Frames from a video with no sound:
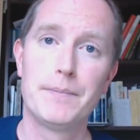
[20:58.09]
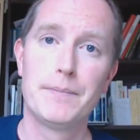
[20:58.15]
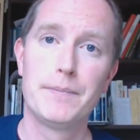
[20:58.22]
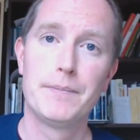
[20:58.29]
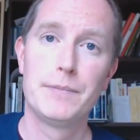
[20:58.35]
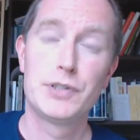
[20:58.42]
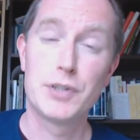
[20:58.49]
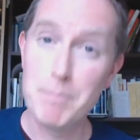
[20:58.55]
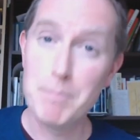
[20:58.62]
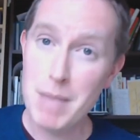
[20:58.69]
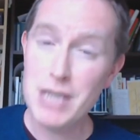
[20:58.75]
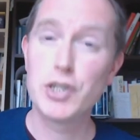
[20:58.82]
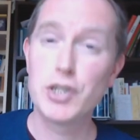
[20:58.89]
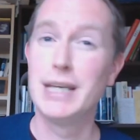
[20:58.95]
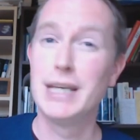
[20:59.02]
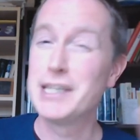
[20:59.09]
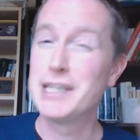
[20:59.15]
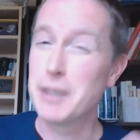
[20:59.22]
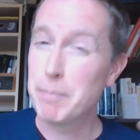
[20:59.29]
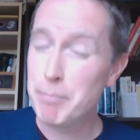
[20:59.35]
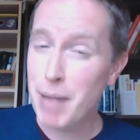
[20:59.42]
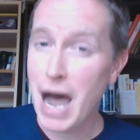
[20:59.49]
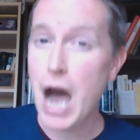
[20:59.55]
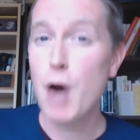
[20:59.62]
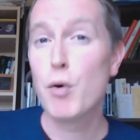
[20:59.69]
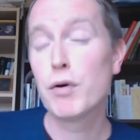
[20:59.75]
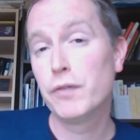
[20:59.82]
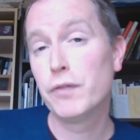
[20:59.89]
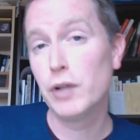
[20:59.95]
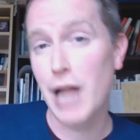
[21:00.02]
Submission is a
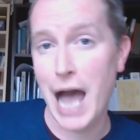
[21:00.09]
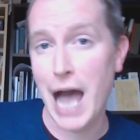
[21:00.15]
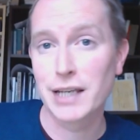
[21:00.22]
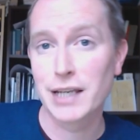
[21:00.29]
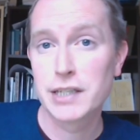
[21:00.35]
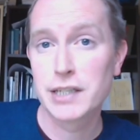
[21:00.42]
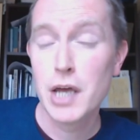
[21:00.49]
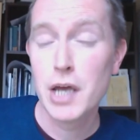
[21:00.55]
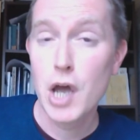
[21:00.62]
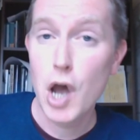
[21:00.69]
powerful act